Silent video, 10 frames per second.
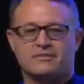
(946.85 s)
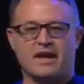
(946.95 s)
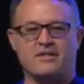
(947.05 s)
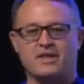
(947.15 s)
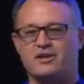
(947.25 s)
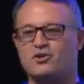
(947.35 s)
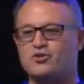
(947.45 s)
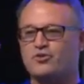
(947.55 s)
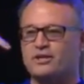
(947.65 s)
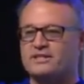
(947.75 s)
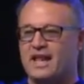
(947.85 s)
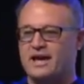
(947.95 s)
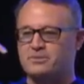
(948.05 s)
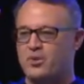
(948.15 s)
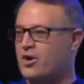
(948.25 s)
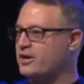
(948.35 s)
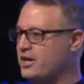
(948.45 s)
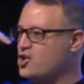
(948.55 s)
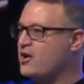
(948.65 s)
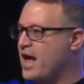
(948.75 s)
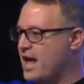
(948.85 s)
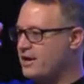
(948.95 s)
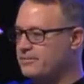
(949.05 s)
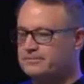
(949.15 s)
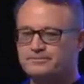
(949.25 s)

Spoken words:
and then you do this last part in your head.